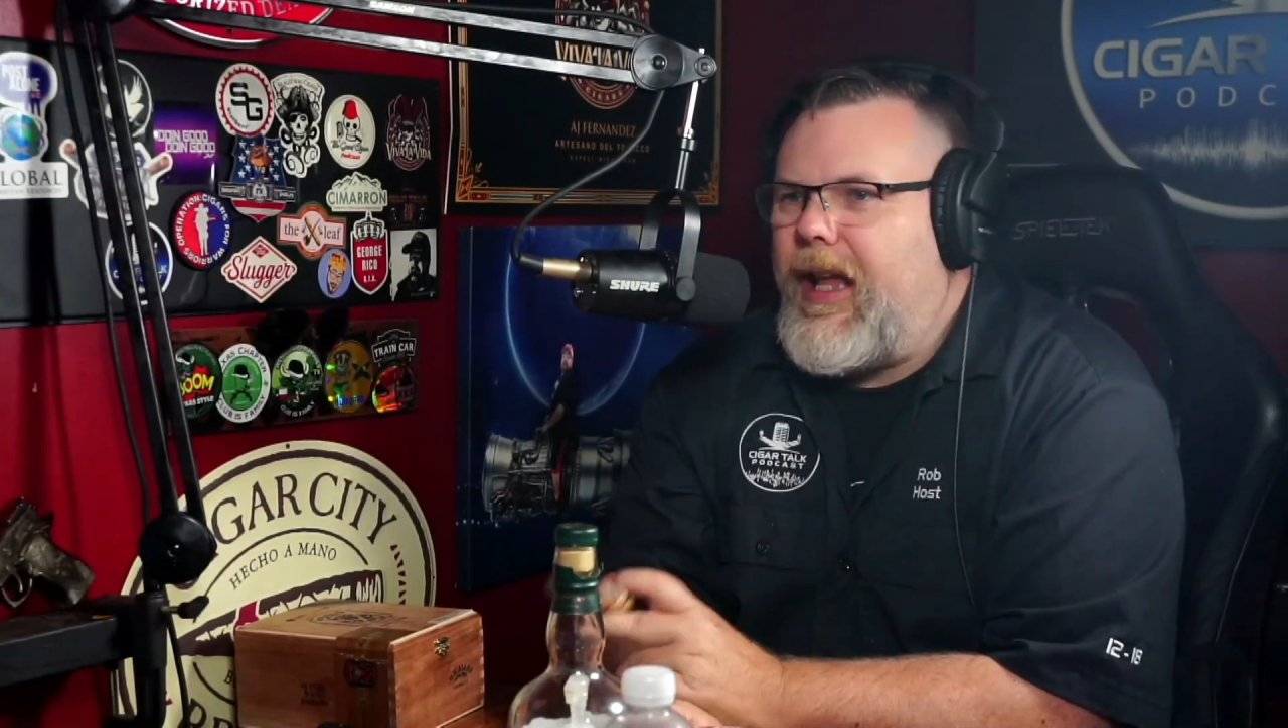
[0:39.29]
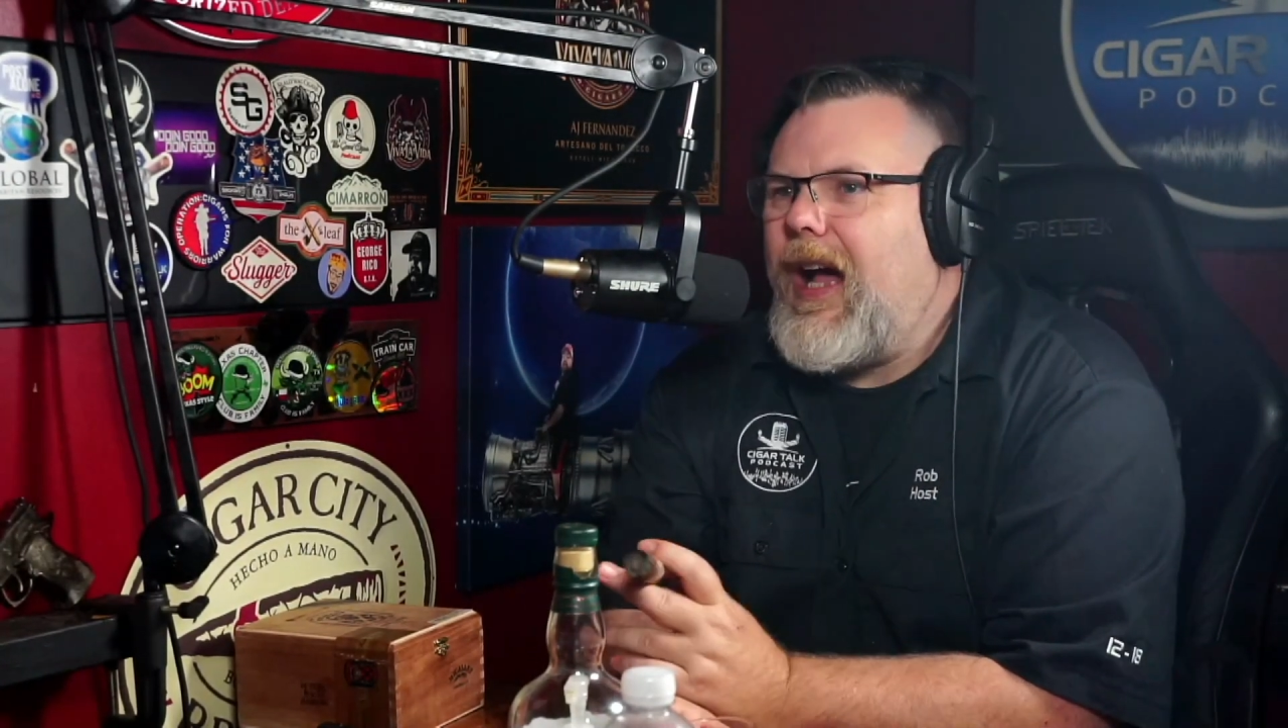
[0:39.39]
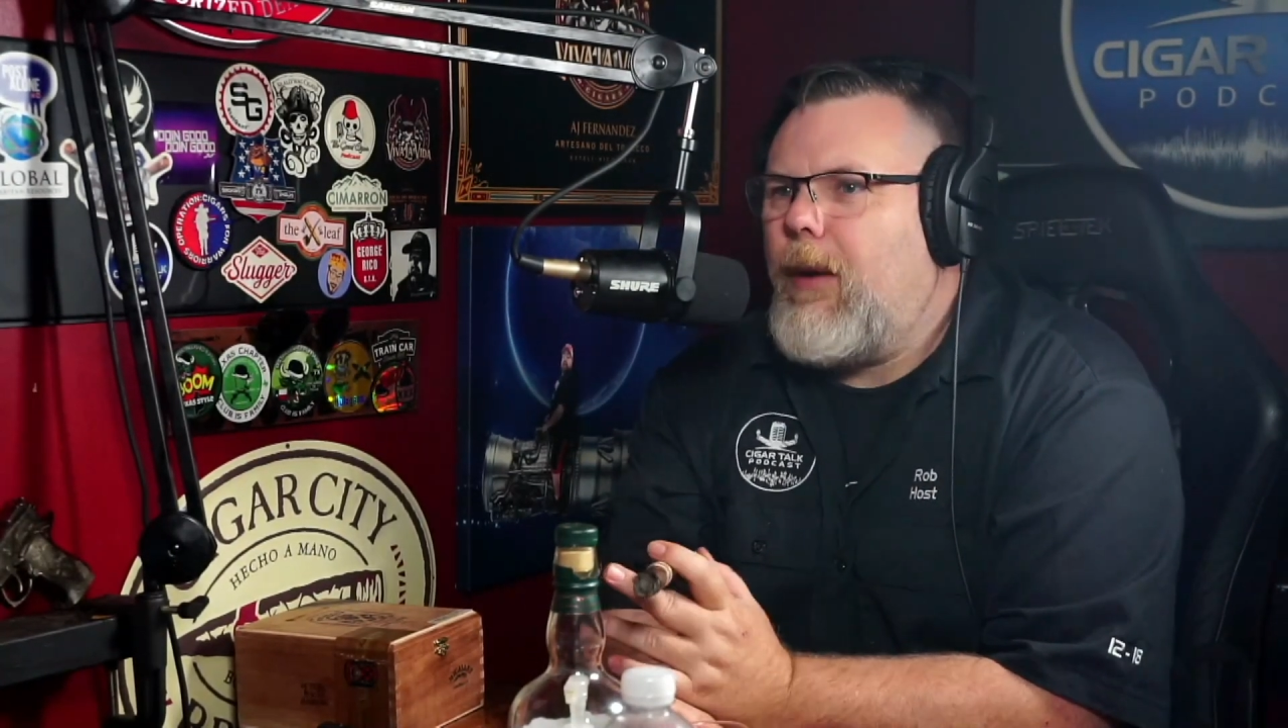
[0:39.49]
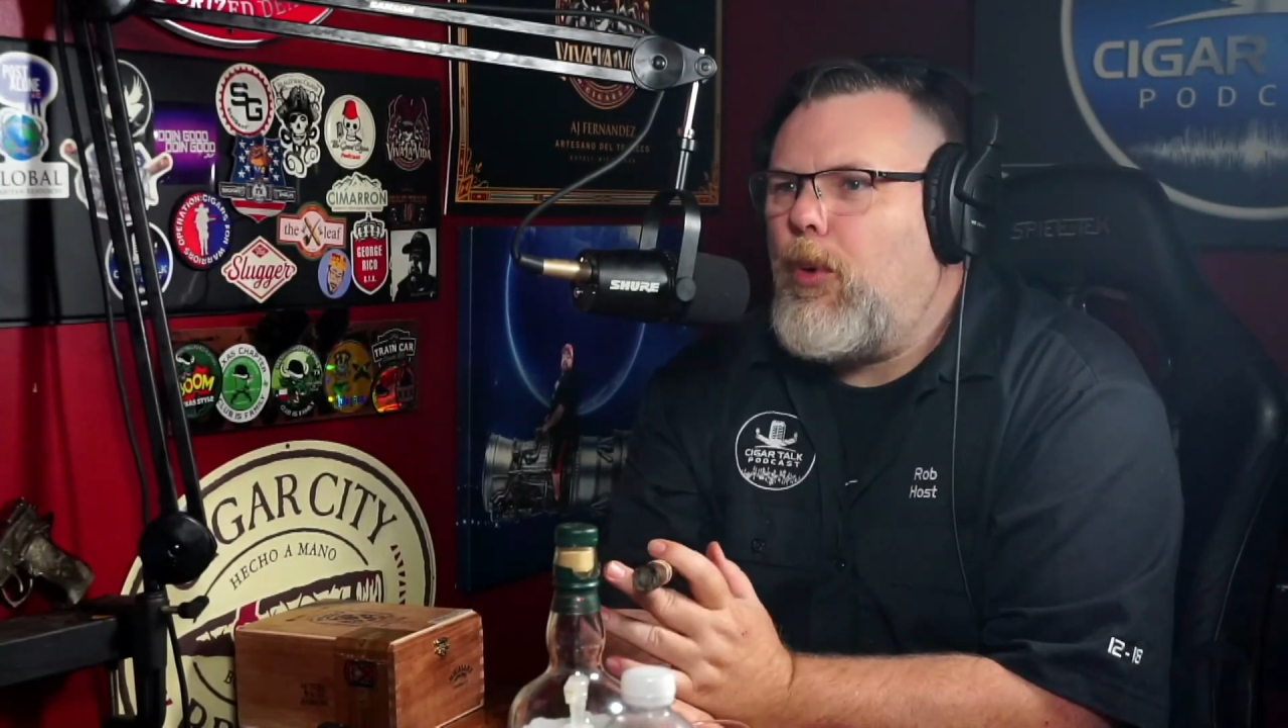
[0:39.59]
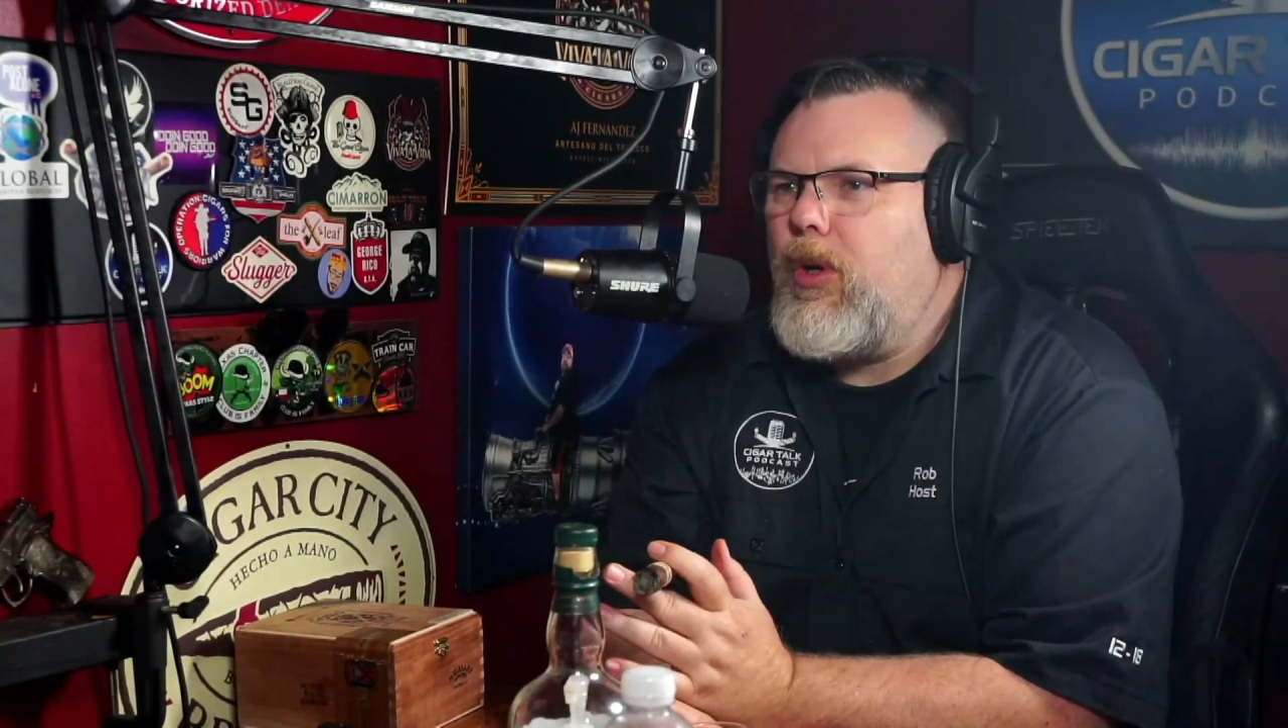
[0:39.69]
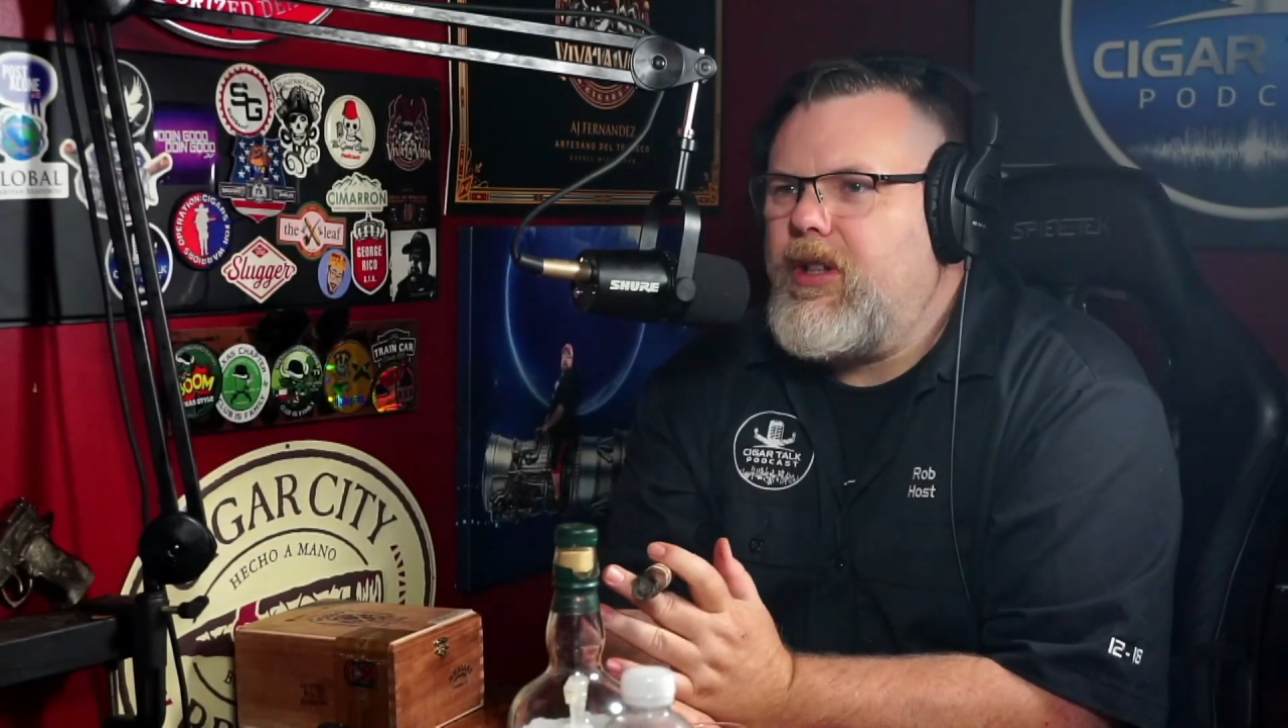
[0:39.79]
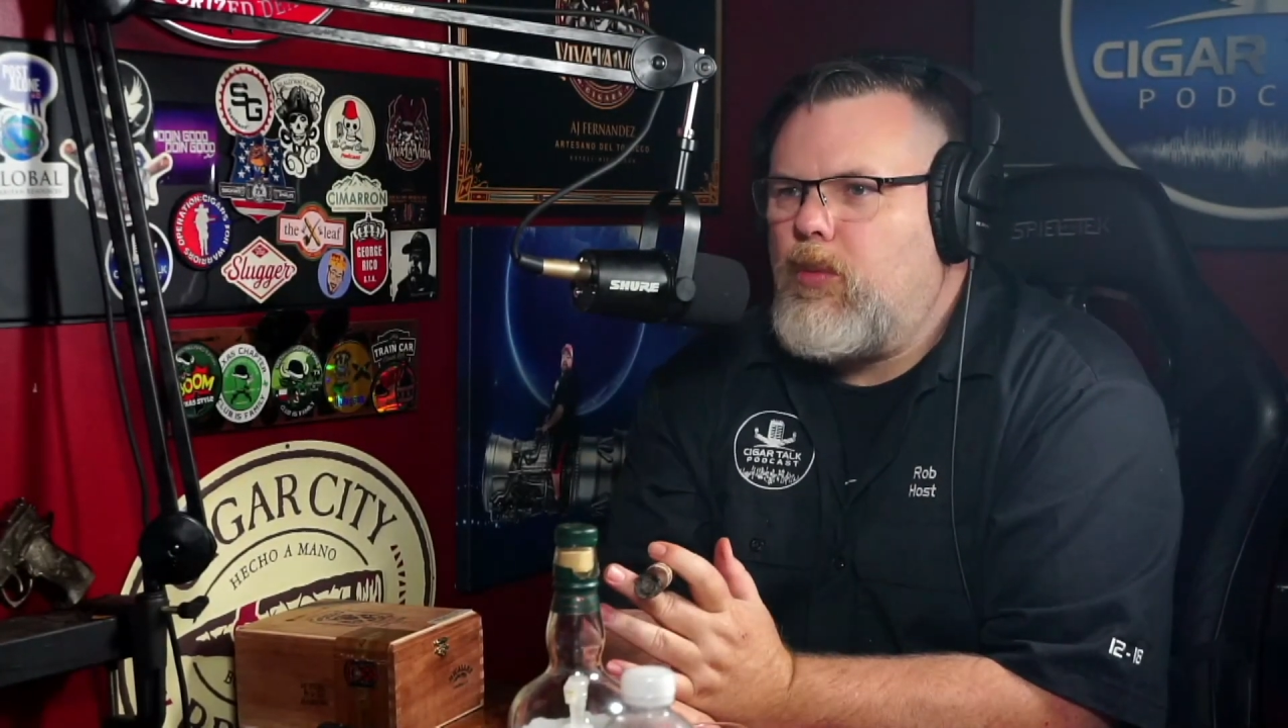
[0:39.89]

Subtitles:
Cowboys